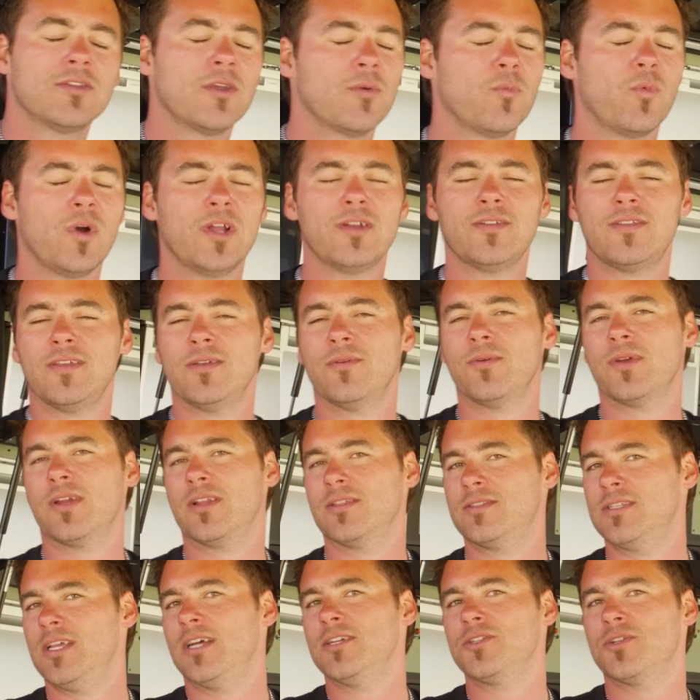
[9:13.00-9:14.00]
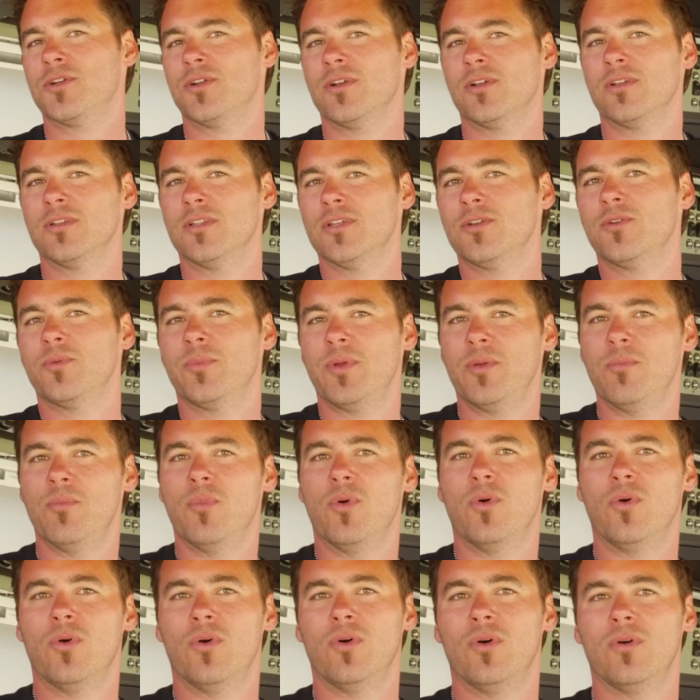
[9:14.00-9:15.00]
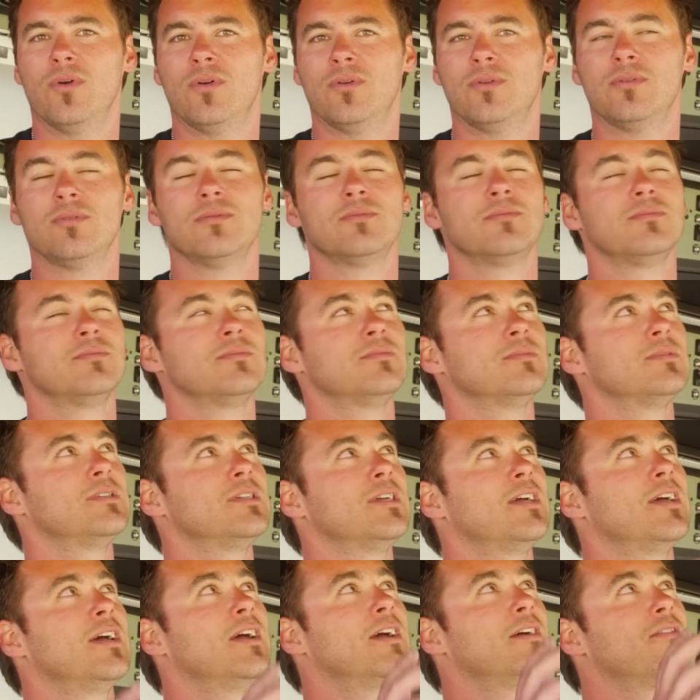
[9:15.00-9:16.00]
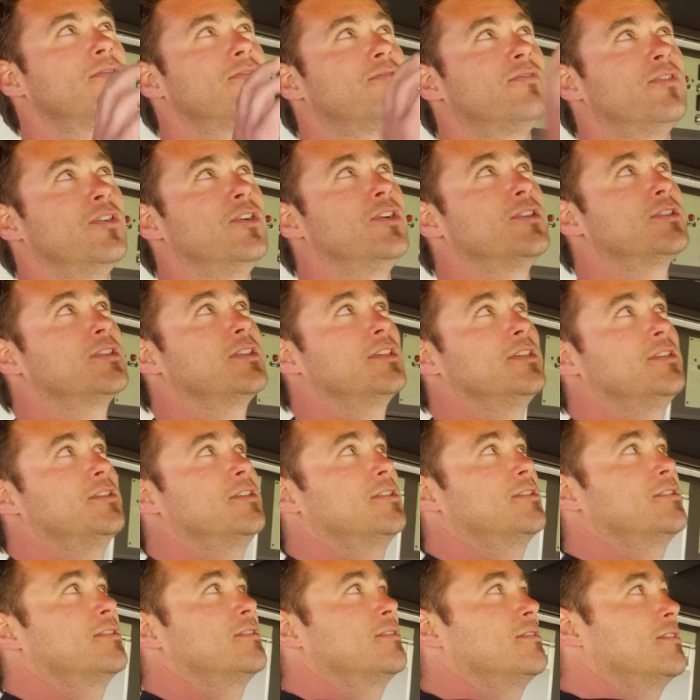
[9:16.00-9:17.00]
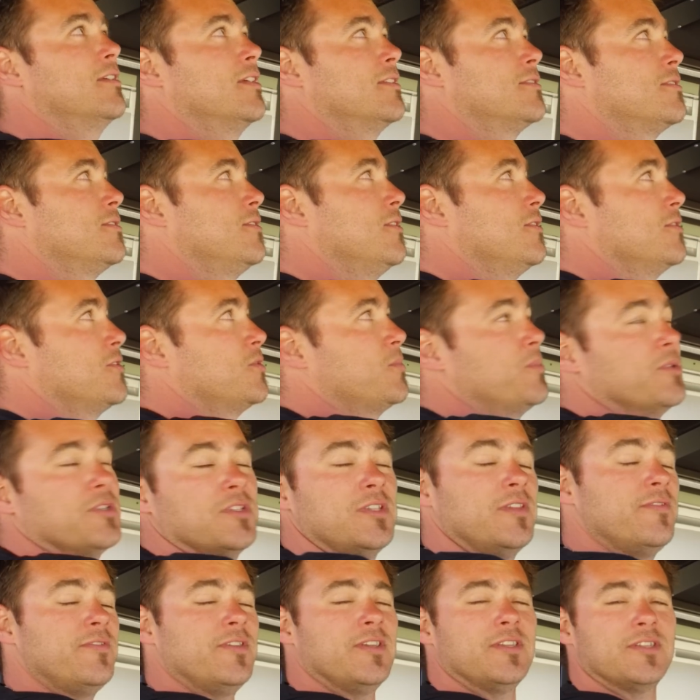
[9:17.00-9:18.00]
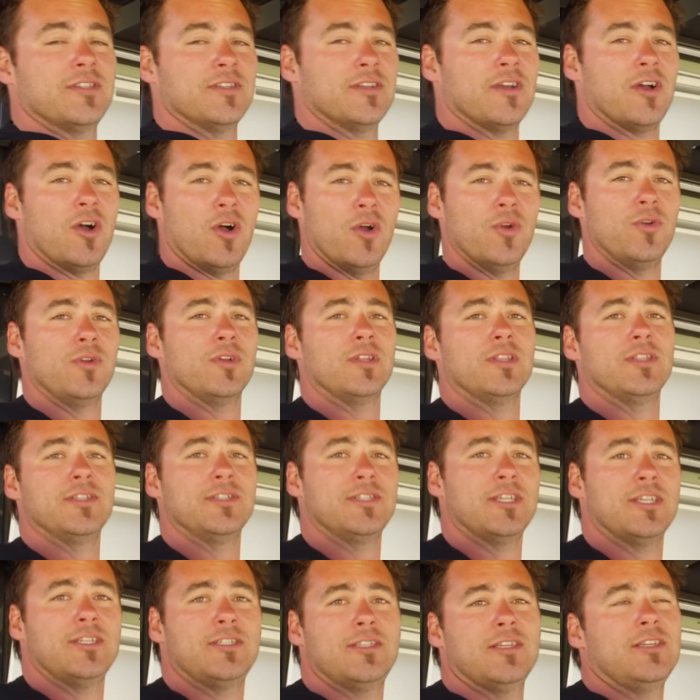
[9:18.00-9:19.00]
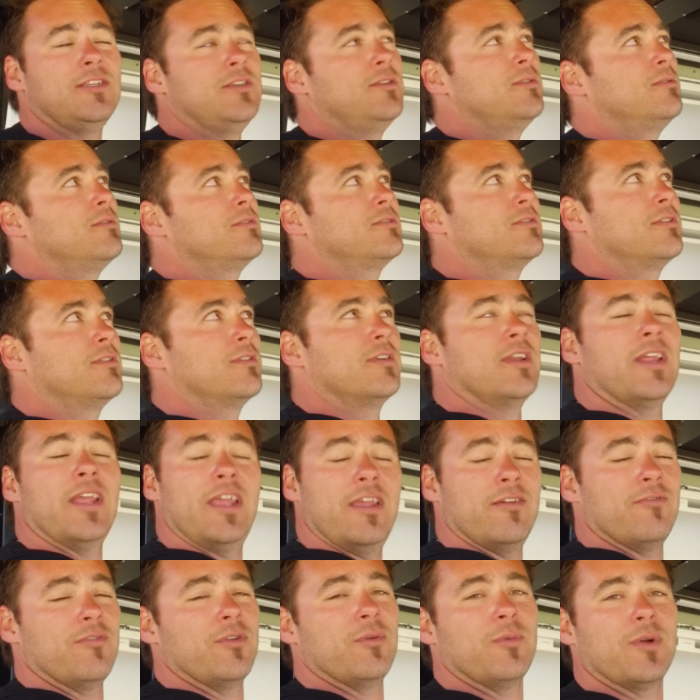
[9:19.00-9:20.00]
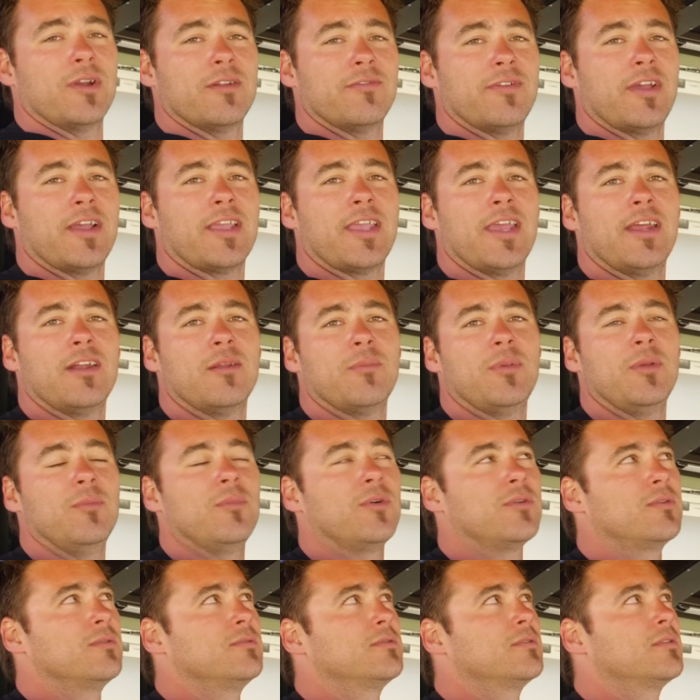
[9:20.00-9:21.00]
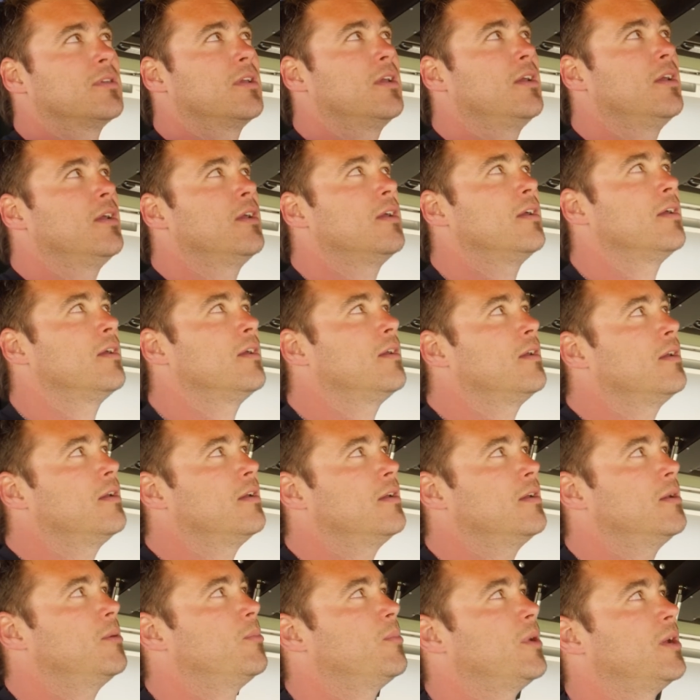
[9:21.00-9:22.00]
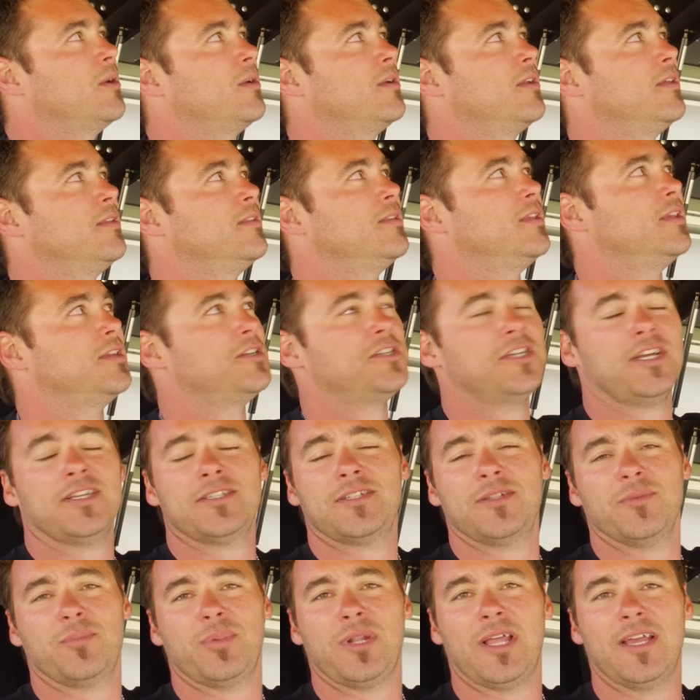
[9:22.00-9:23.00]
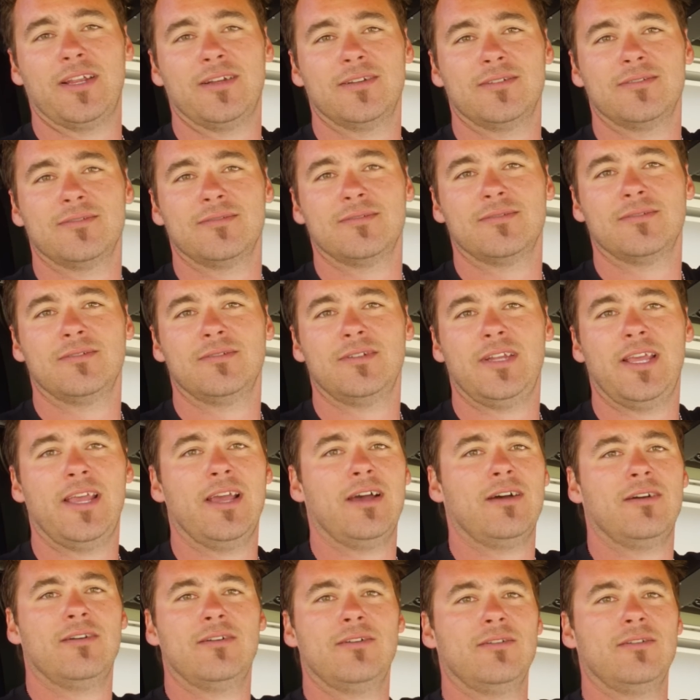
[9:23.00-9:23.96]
one thing we're going to touch on a little bit more, firstly, just it's not specific to only the GTU, it's on every one of our canopy models, but the adjuster plate. Now,